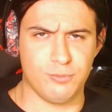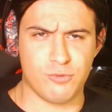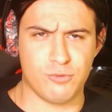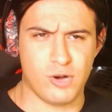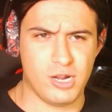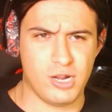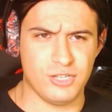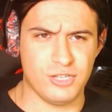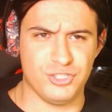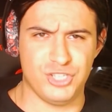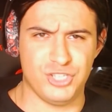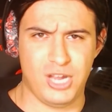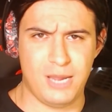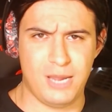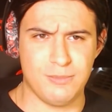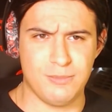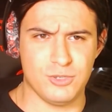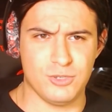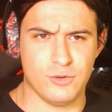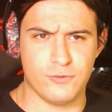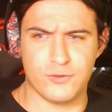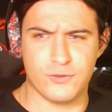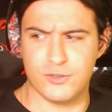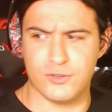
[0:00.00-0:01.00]
LeBron James
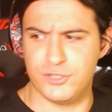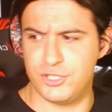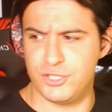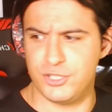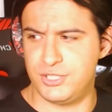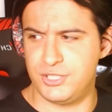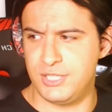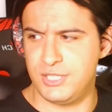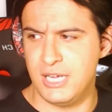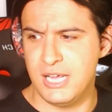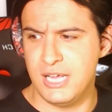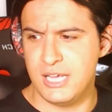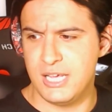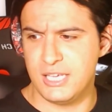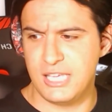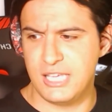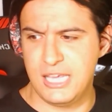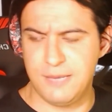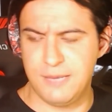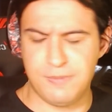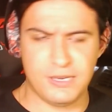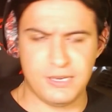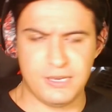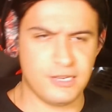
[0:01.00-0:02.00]
over just
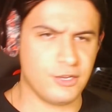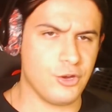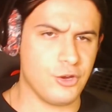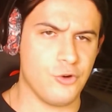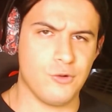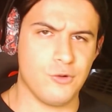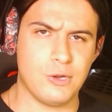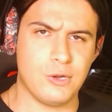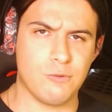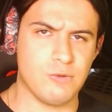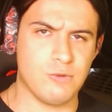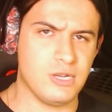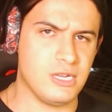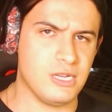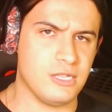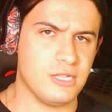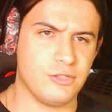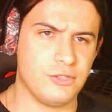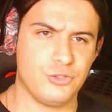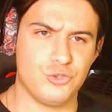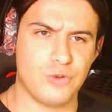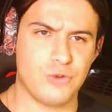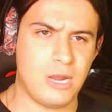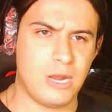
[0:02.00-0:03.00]
keeping it going
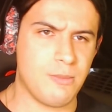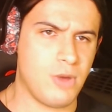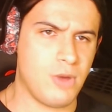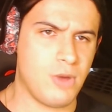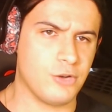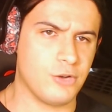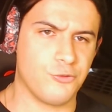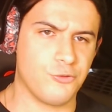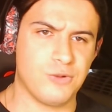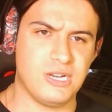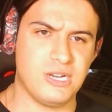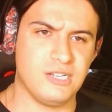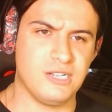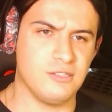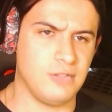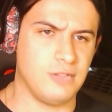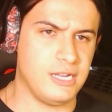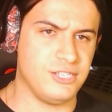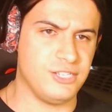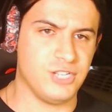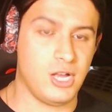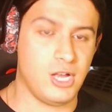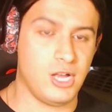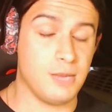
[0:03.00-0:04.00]
with Draymond Green,
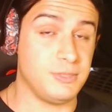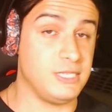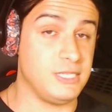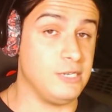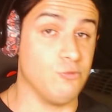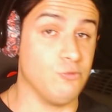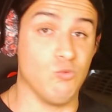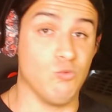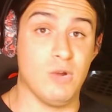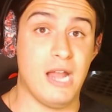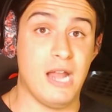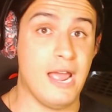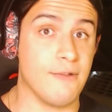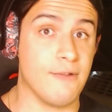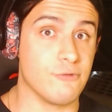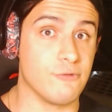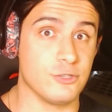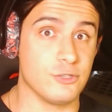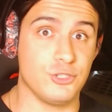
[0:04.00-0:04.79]
Klay Thompson, and whatever